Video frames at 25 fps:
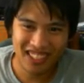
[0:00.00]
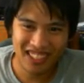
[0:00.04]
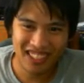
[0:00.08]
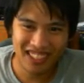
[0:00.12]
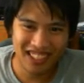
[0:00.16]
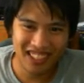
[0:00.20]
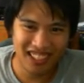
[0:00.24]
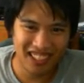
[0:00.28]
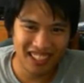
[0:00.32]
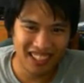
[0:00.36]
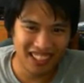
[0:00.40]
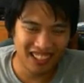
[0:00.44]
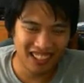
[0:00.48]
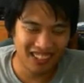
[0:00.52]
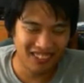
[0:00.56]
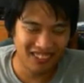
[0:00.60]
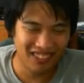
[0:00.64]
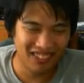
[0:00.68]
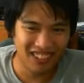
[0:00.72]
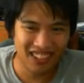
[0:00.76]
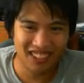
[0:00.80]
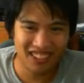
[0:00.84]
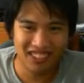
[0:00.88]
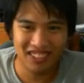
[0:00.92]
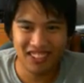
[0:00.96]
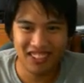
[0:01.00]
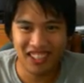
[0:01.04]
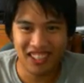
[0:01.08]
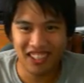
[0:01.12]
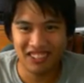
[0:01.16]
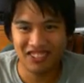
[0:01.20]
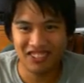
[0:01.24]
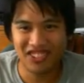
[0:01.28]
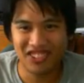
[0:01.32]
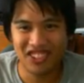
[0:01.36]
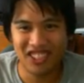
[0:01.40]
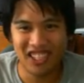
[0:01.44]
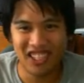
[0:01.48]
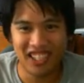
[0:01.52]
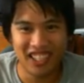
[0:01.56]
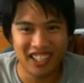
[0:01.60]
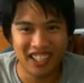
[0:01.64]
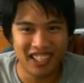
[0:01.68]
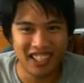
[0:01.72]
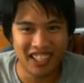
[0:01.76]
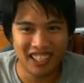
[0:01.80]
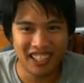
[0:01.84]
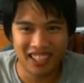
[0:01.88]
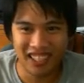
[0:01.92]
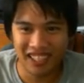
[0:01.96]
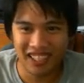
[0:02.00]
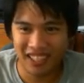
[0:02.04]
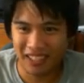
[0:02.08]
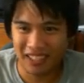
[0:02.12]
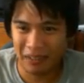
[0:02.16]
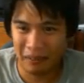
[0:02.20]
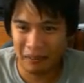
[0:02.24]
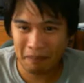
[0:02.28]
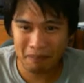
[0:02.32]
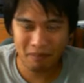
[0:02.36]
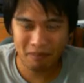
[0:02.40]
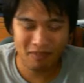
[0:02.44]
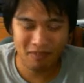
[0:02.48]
went through tough China